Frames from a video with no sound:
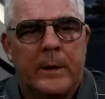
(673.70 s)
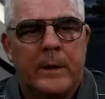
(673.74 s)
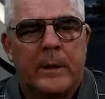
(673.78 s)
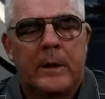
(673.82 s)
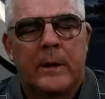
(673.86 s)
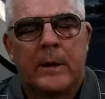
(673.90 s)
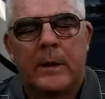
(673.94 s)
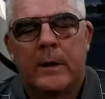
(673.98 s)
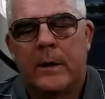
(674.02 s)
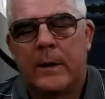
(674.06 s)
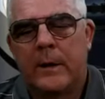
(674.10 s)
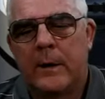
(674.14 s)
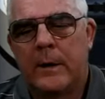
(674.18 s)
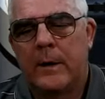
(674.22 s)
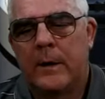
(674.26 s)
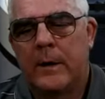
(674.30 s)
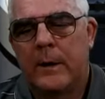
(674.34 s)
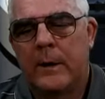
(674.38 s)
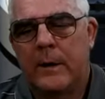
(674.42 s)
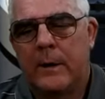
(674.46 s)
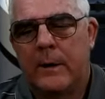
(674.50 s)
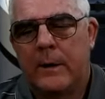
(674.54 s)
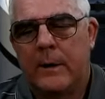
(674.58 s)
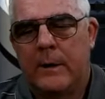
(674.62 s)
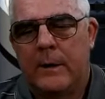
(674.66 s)

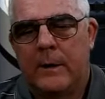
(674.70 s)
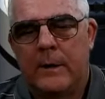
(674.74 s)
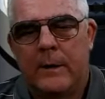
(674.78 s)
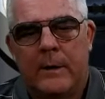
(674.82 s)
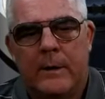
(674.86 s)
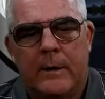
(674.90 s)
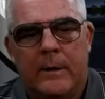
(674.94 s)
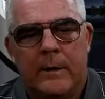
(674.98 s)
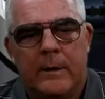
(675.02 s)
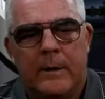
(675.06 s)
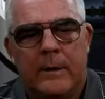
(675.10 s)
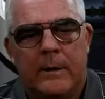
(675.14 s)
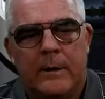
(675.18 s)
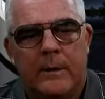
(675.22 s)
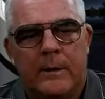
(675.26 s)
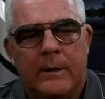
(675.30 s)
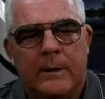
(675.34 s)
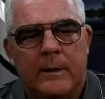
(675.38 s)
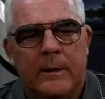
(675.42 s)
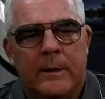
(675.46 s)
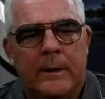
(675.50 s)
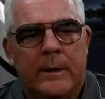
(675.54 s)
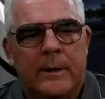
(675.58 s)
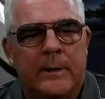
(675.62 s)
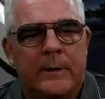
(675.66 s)
Ha!
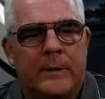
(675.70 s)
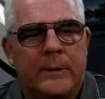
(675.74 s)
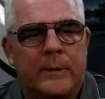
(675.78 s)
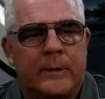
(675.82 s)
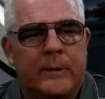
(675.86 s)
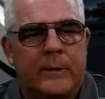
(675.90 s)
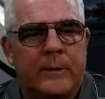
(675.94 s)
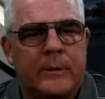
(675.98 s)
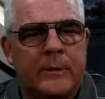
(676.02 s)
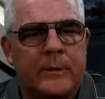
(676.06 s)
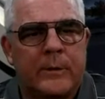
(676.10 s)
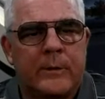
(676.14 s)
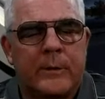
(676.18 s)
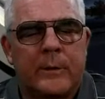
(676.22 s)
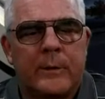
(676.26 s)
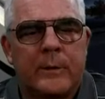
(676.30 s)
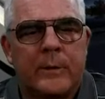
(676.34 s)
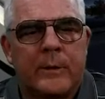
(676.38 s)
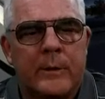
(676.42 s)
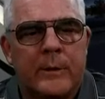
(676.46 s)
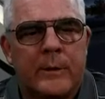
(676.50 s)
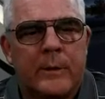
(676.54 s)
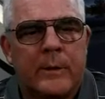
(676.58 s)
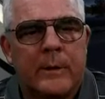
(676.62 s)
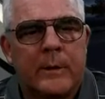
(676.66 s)
Let's
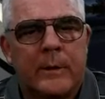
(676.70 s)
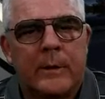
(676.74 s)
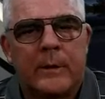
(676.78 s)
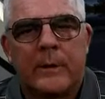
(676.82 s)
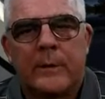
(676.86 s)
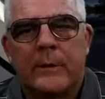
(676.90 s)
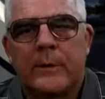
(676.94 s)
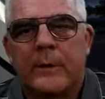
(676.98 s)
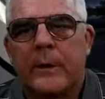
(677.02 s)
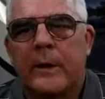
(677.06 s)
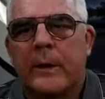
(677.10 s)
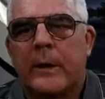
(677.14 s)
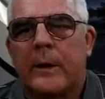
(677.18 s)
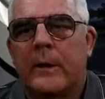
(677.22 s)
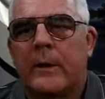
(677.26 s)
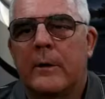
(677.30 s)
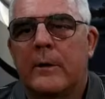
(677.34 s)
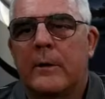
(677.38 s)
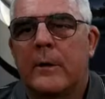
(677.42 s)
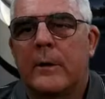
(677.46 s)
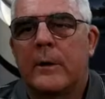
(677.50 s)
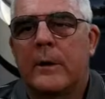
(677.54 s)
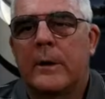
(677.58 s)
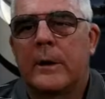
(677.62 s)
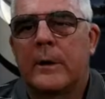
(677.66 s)
take a
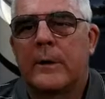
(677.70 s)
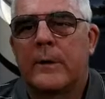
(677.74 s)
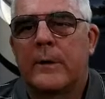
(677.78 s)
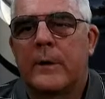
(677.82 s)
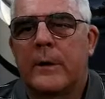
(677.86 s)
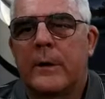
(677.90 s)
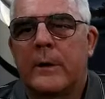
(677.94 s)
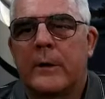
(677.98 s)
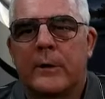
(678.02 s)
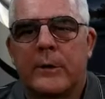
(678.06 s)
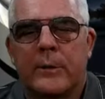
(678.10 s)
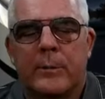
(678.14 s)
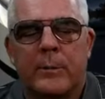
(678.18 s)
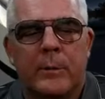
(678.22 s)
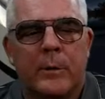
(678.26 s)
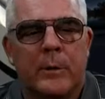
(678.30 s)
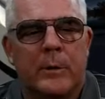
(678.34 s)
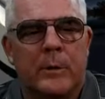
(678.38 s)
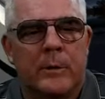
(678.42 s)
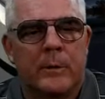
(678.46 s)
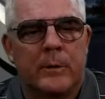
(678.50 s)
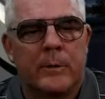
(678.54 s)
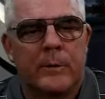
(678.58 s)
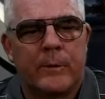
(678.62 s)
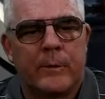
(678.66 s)
look at this
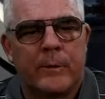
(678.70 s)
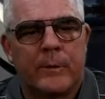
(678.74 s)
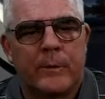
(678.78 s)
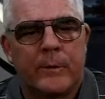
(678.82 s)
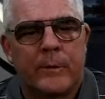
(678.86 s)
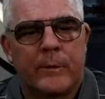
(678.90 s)
move.